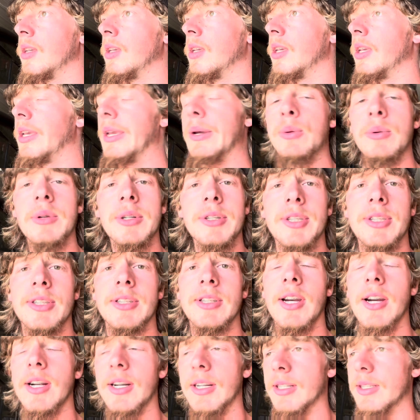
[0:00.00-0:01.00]
it wouldn't
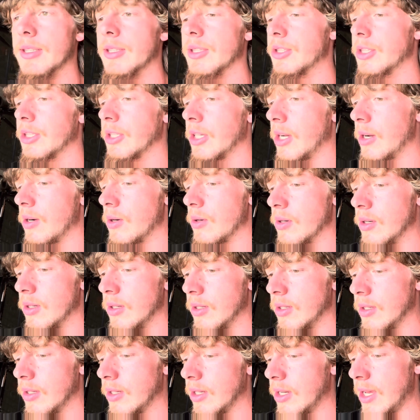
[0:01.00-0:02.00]
start, so
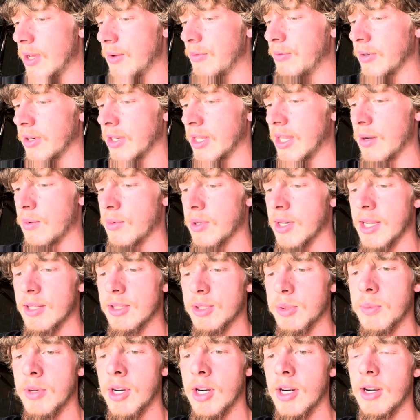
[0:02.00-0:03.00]
I figured that one out
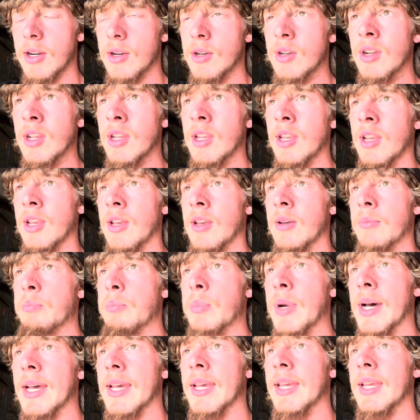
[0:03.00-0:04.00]
tomorrow.
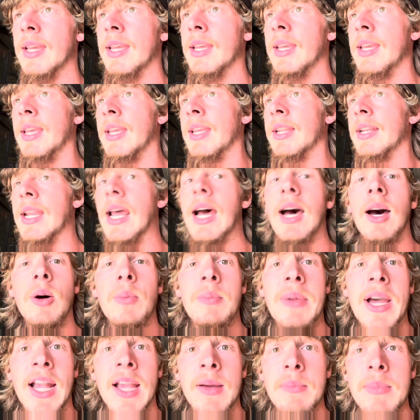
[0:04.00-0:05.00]
But now I'm
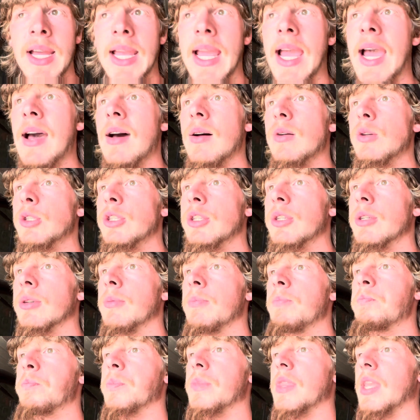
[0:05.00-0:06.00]
back at my house,
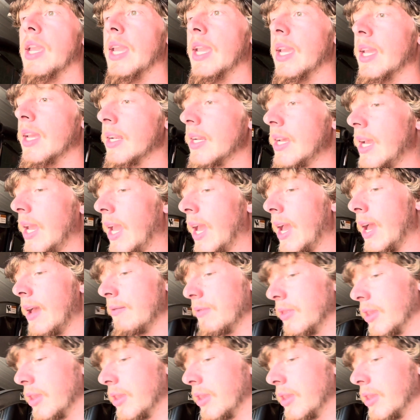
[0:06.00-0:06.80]
and I have